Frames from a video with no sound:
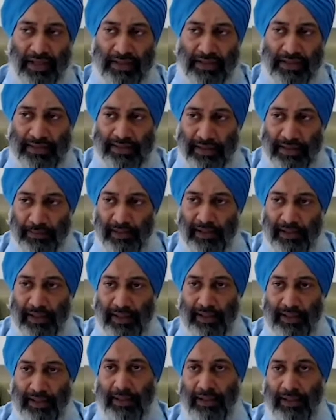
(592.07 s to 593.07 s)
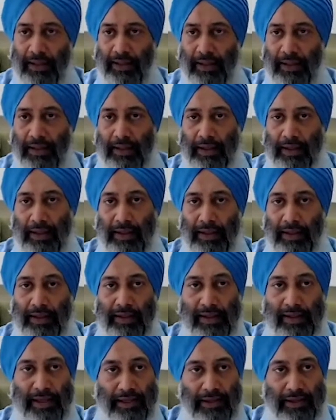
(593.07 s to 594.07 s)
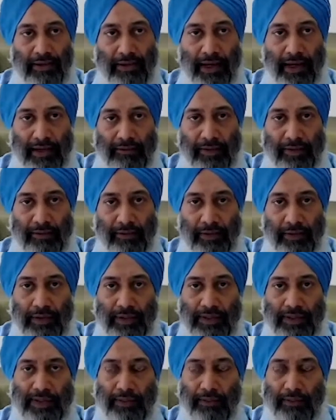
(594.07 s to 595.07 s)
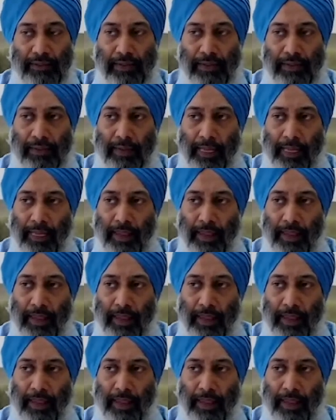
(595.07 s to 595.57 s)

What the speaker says: Similarly, lane driving, for example.